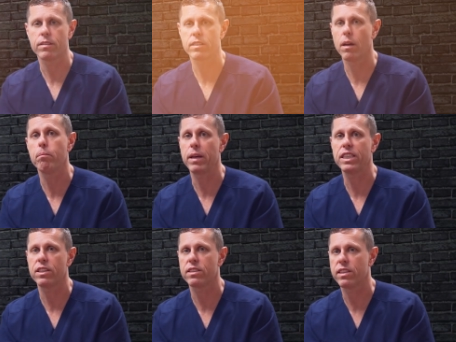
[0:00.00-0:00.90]
Some
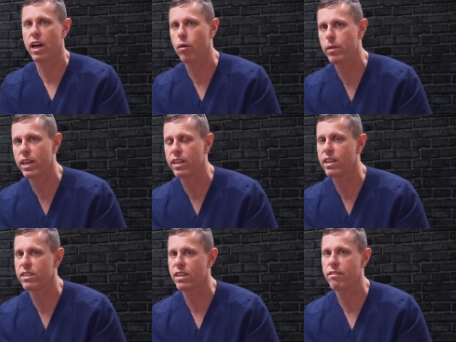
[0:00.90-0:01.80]
patients tell me it
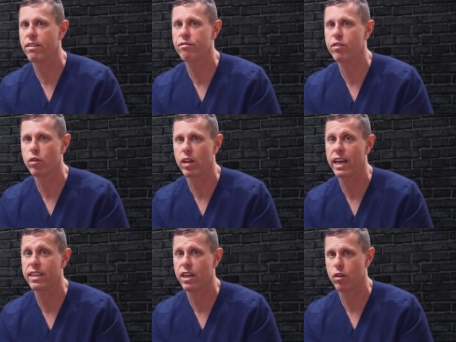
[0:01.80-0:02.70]
doesn't even feel
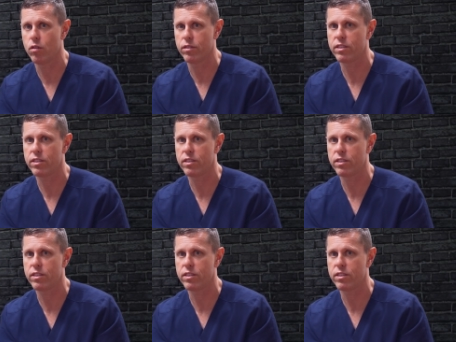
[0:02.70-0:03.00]
like their own